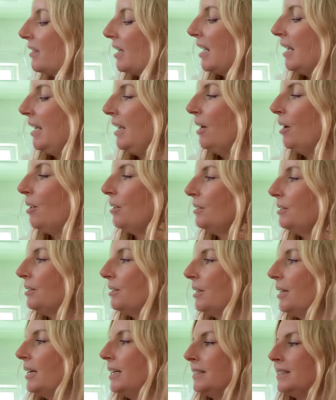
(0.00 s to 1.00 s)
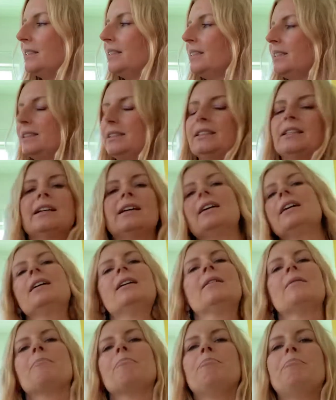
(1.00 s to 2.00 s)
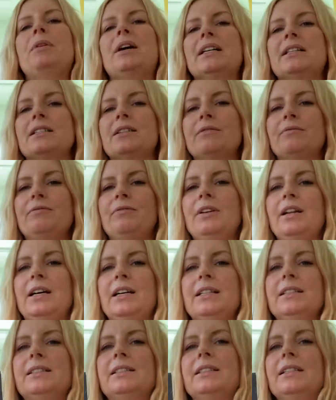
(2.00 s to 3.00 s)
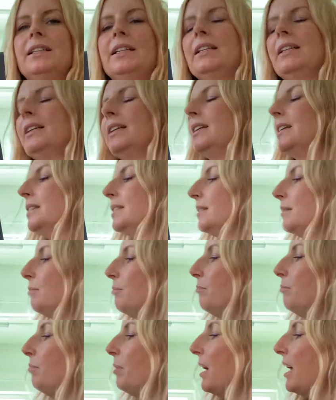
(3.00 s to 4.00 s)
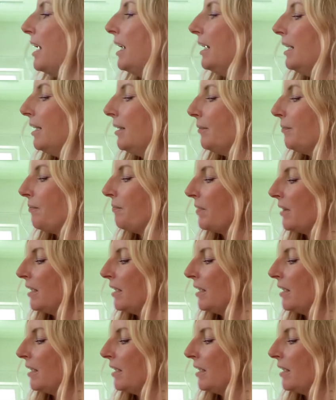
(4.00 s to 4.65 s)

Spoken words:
he also has these butterflies in his belly,